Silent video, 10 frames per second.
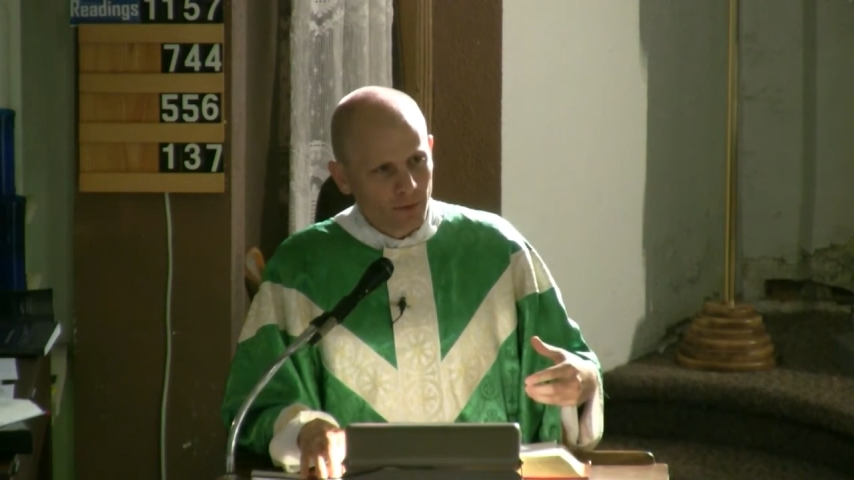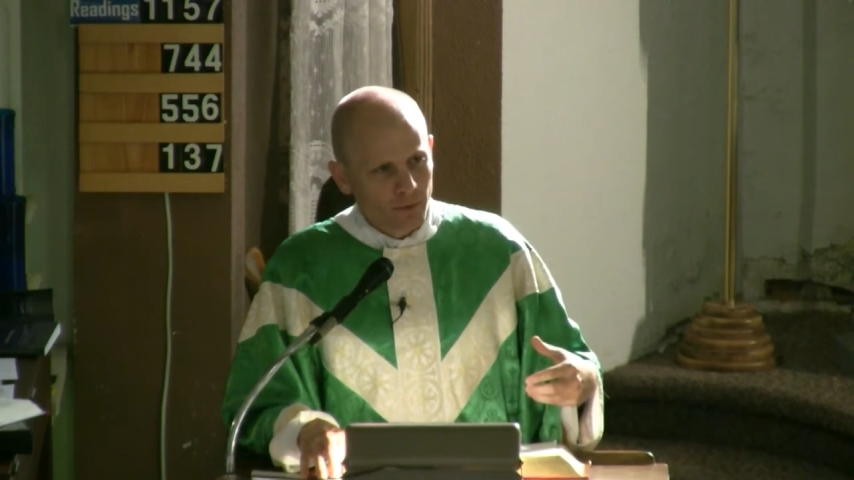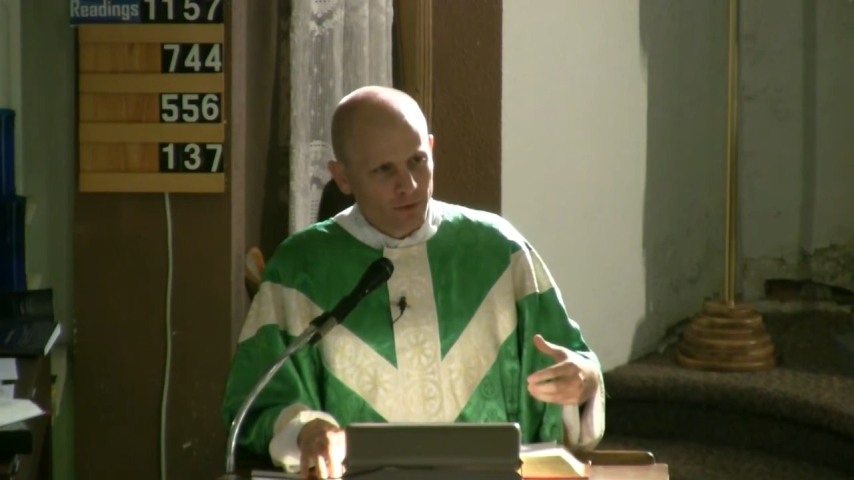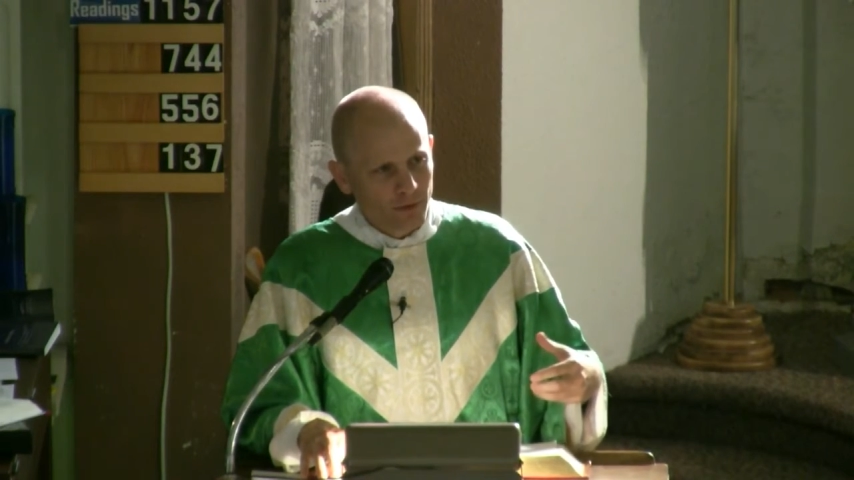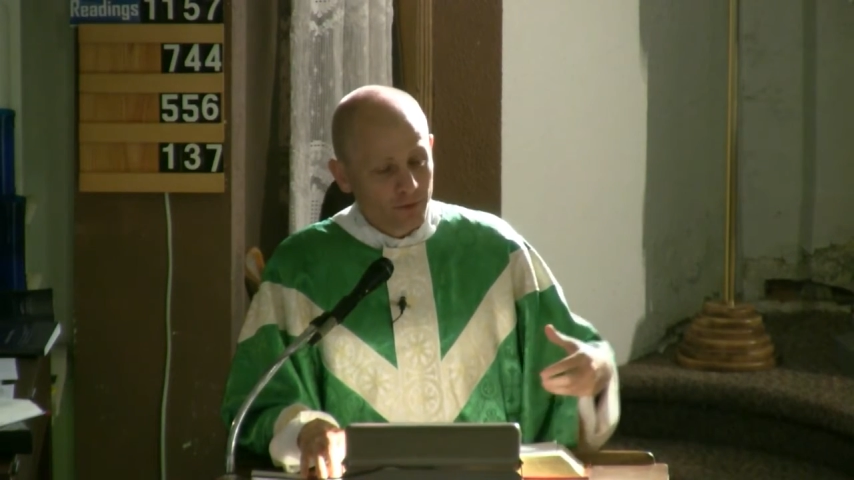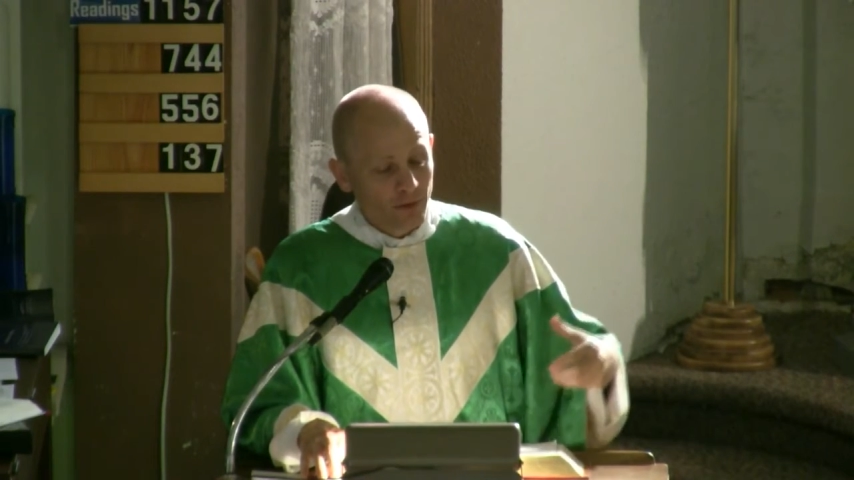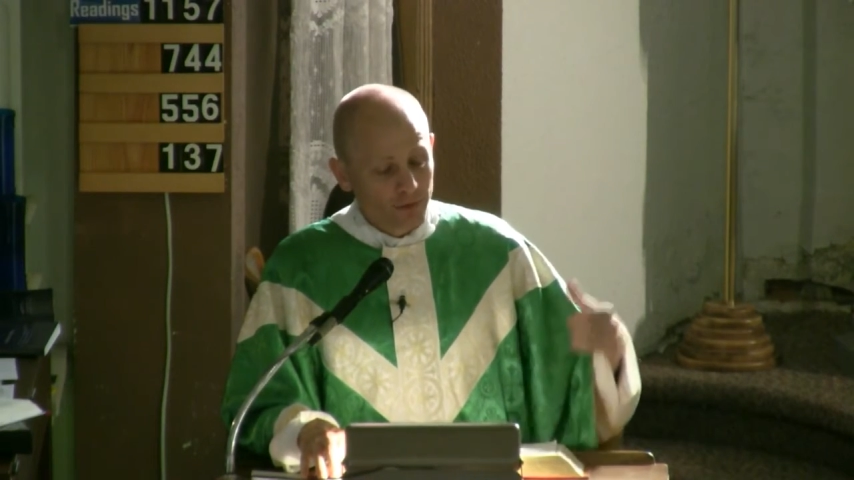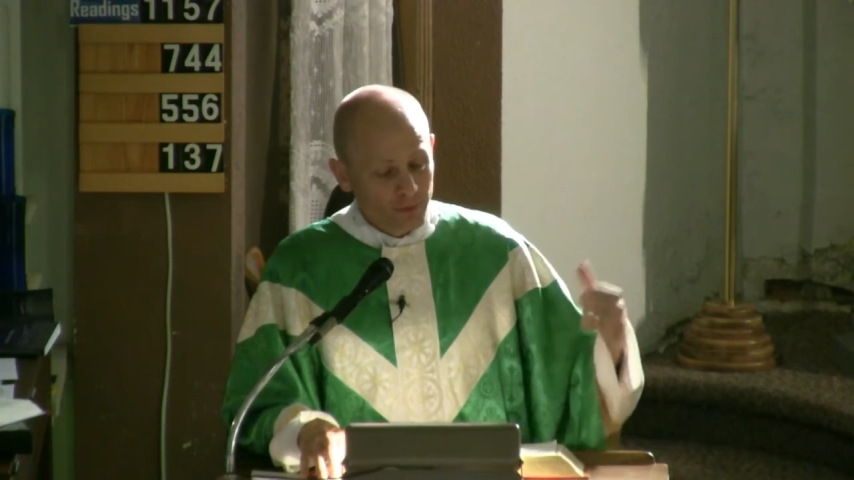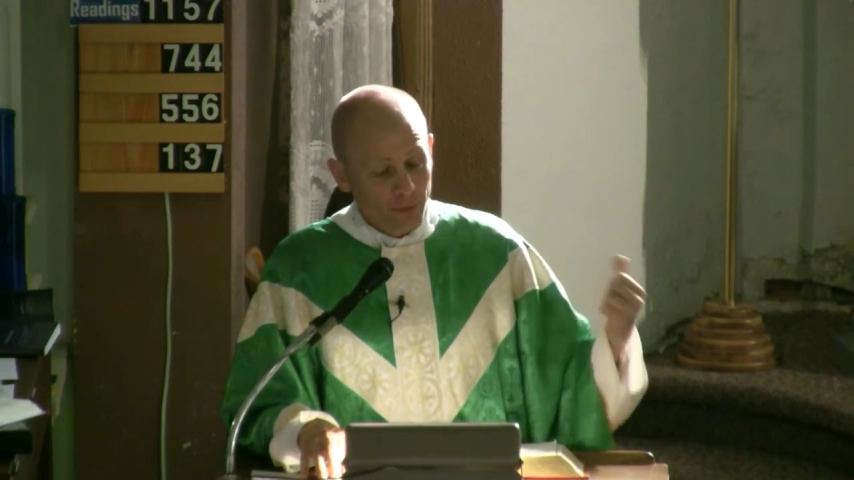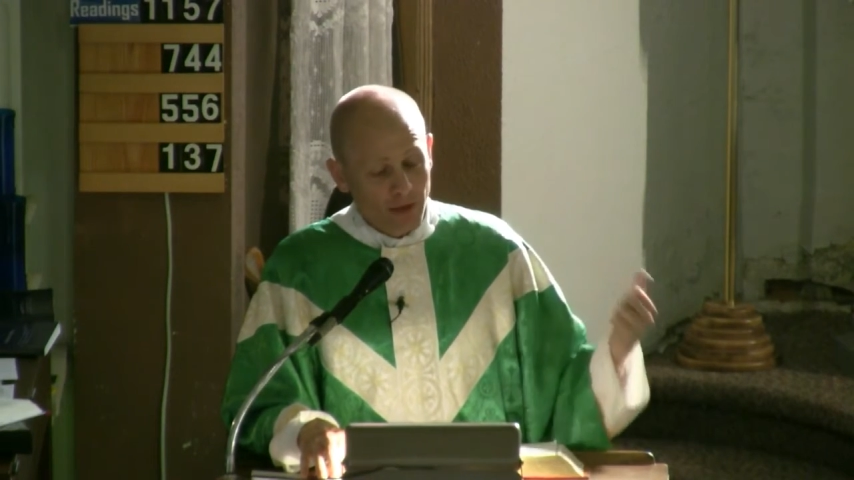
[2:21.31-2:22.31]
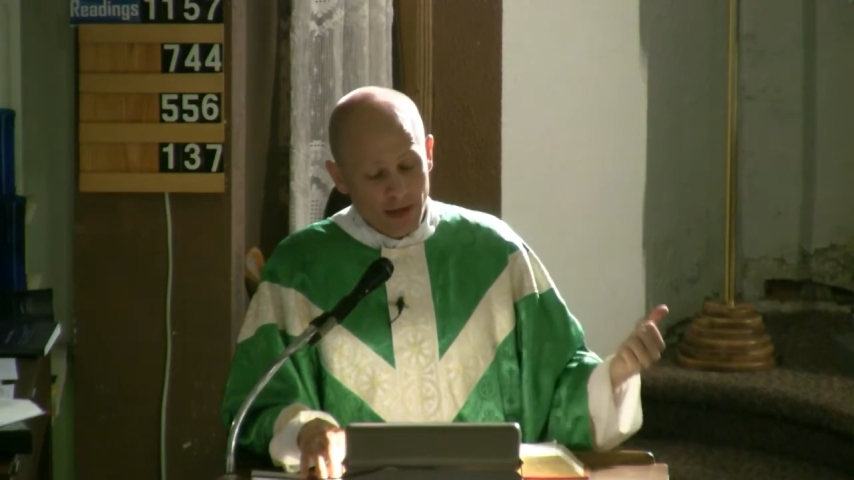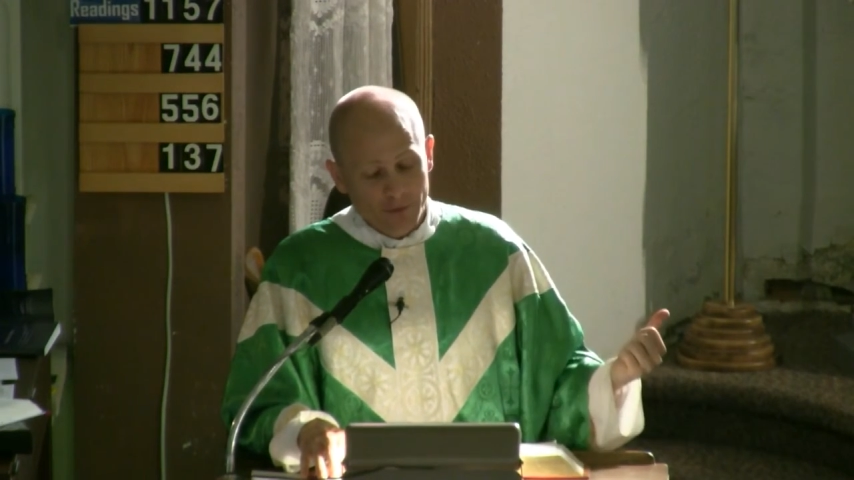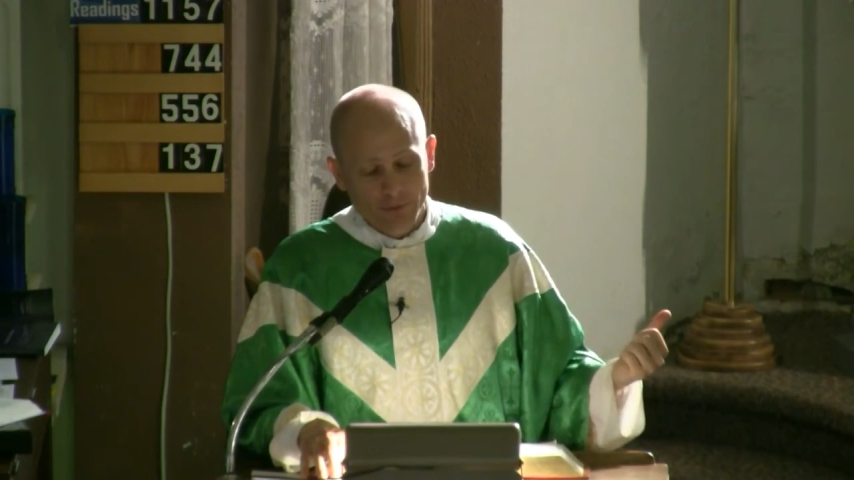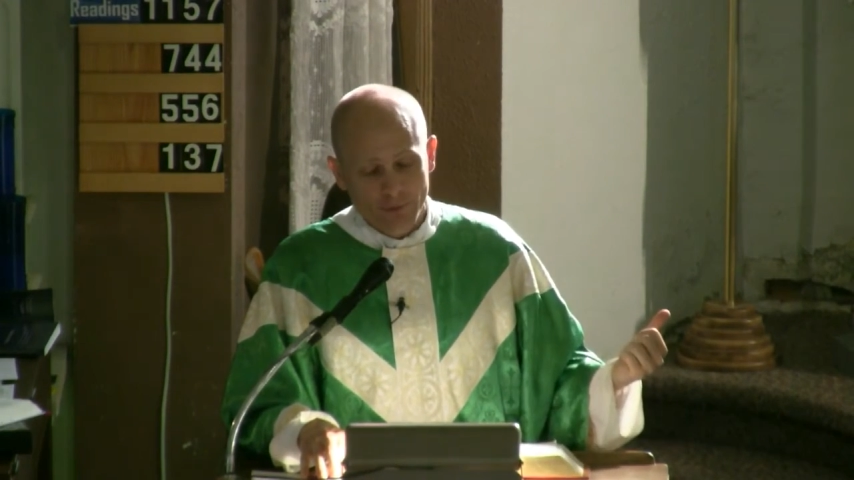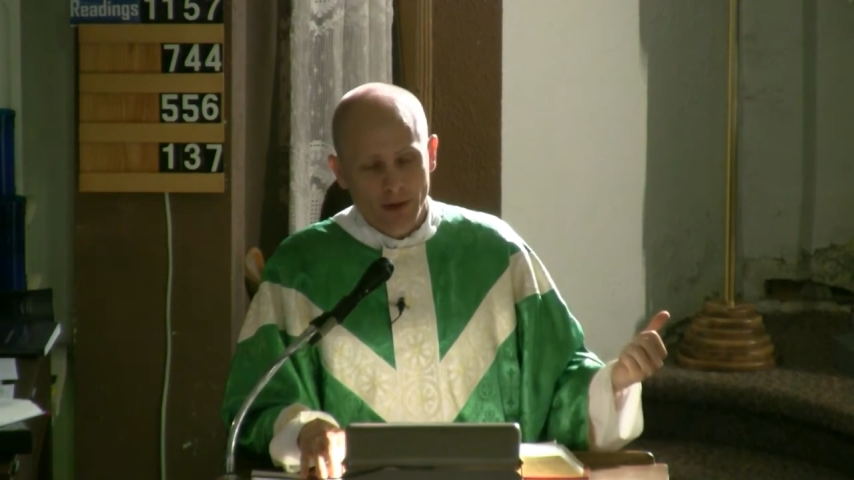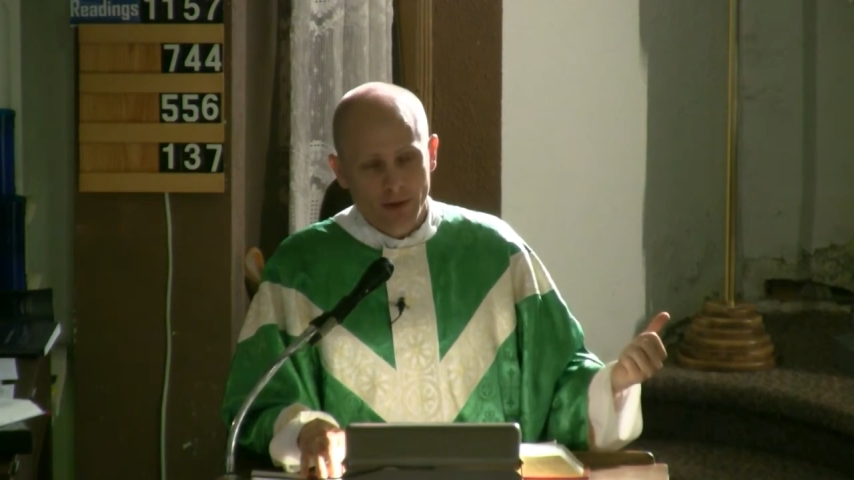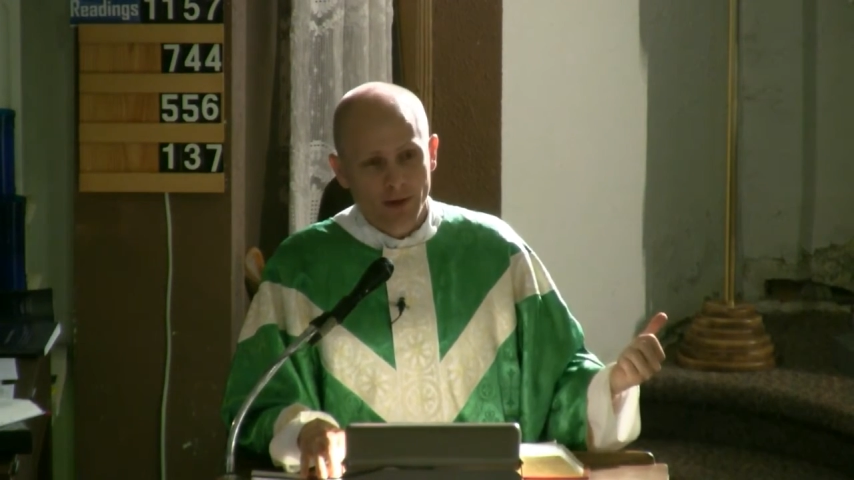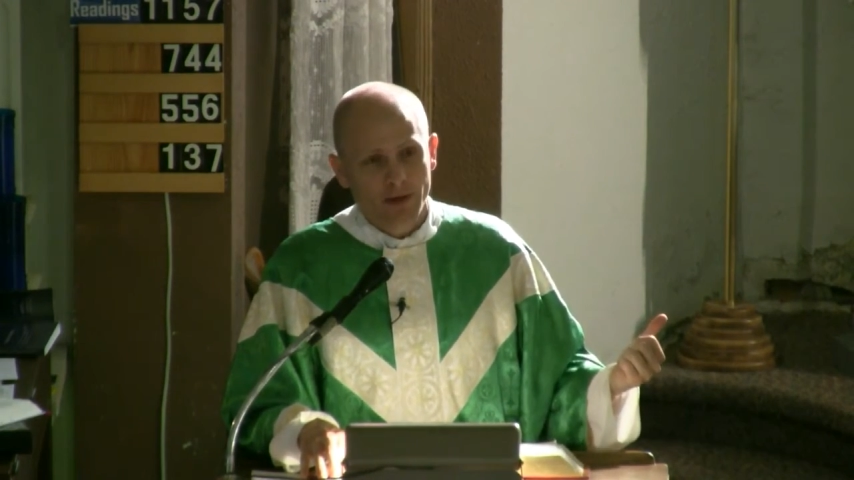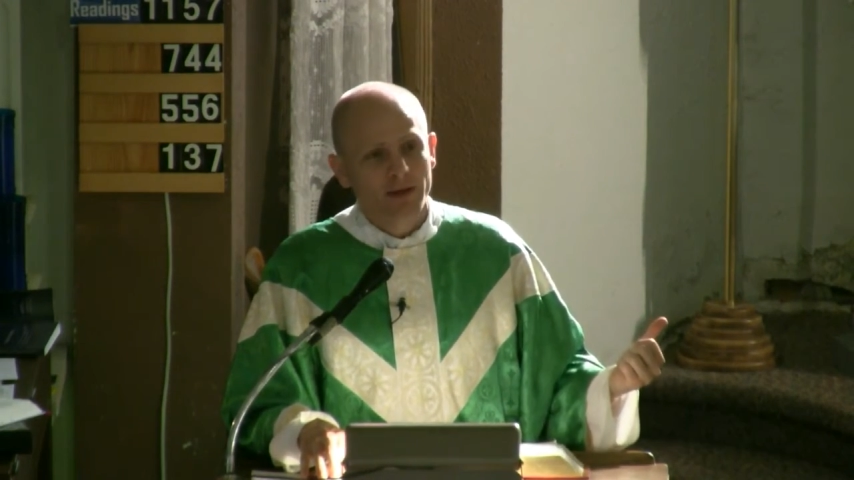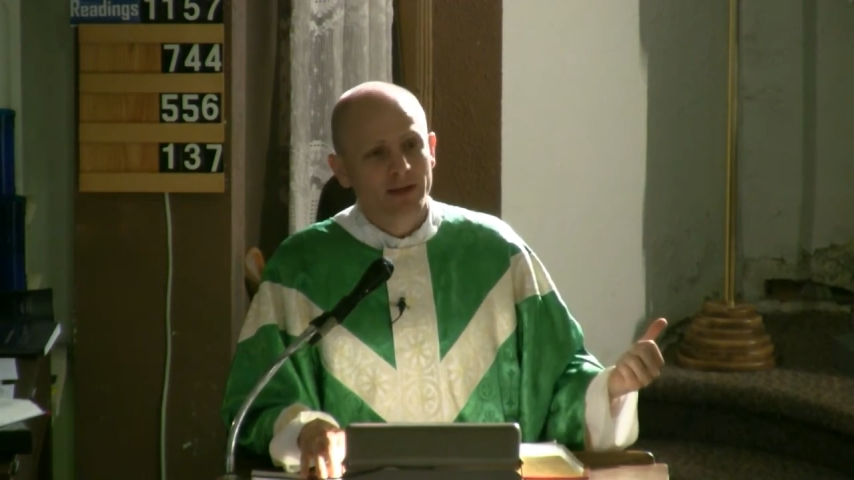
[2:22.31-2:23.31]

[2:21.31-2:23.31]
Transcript: with us on this past Friday.